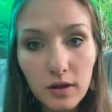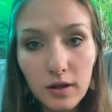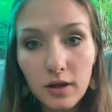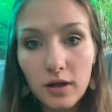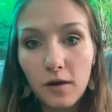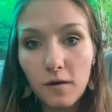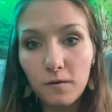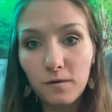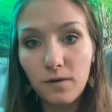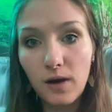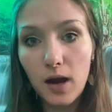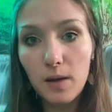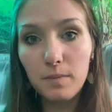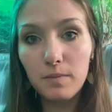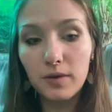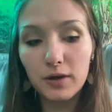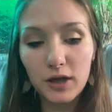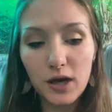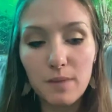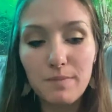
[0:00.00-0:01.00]

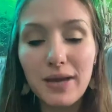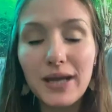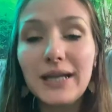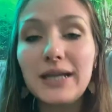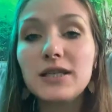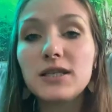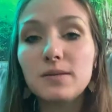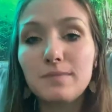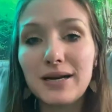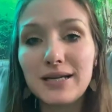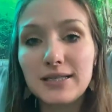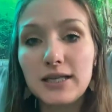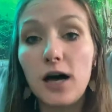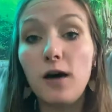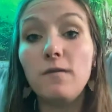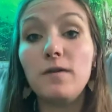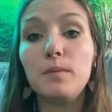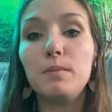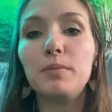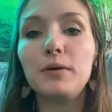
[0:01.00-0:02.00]
from committing to
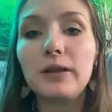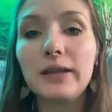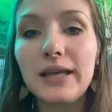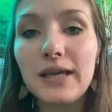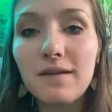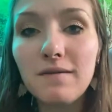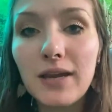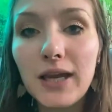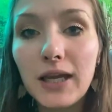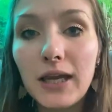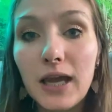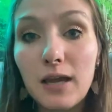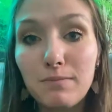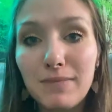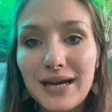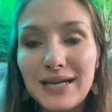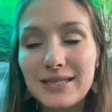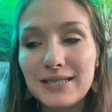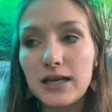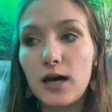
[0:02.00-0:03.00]
myself and believing in
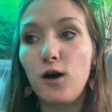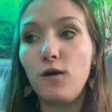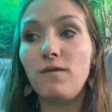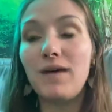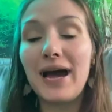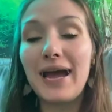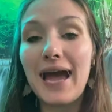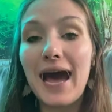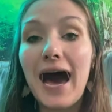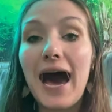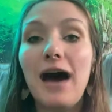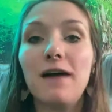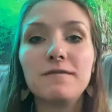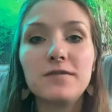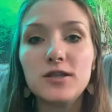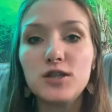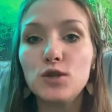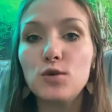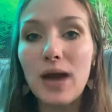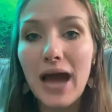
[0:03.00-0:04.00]
myself. I have
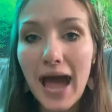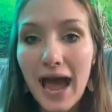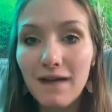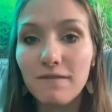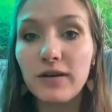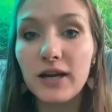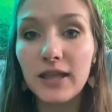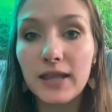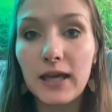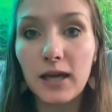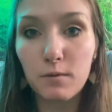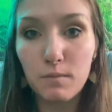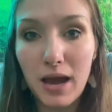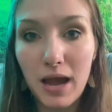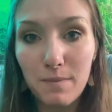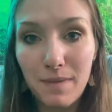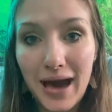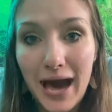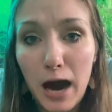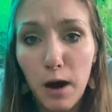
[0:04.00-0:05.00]
to do everything in my
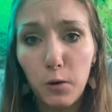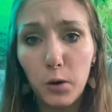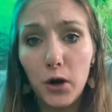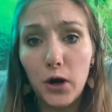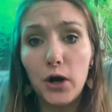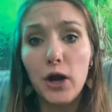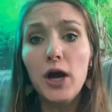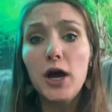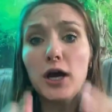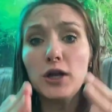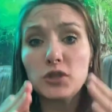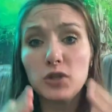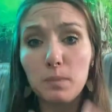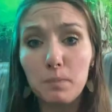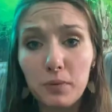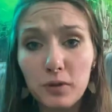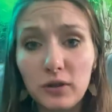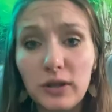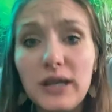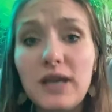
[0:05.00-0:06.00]
power to
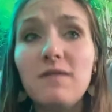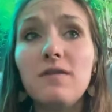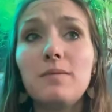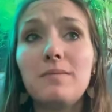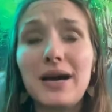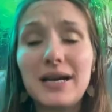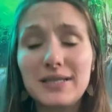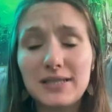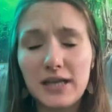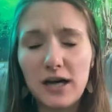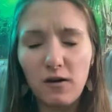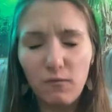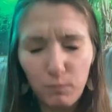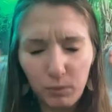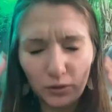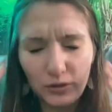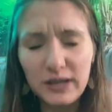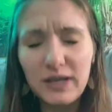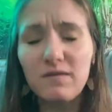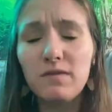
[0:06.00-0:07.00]
believe in myself,
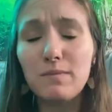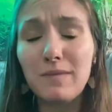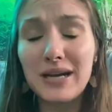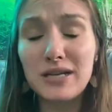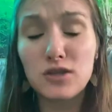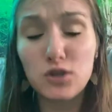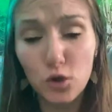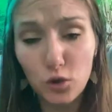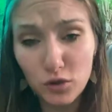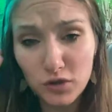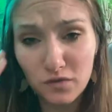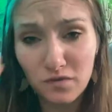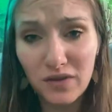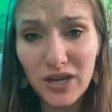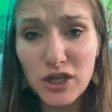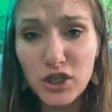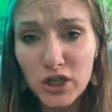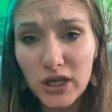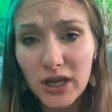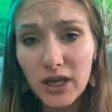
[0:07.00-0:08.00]
believe in my soul's
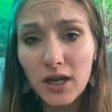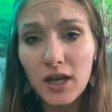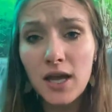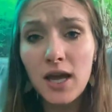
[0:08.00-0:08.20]
vision,